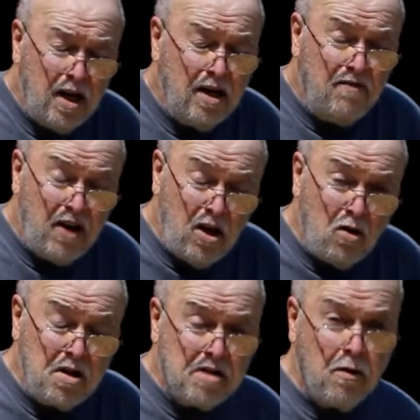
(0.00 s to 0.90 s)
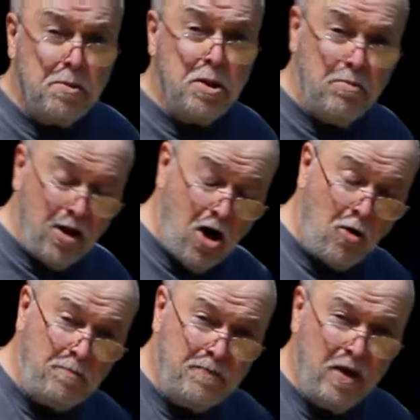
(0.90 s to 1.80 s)
in the video description
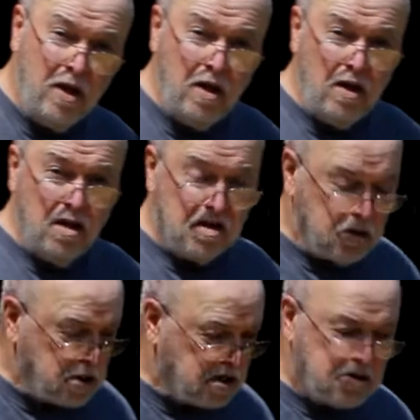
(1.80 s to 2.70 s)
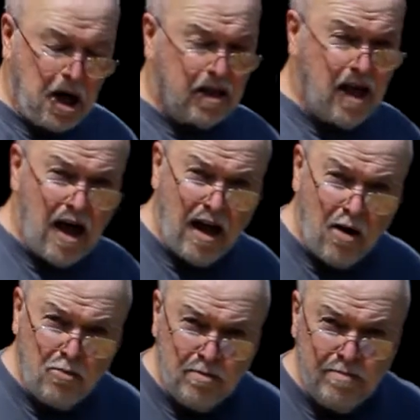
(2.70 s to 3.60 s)
below. So just check that
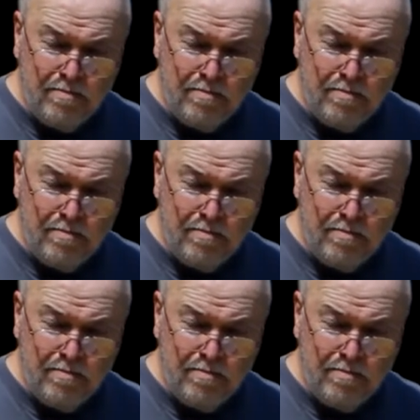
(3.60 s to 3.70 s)
out.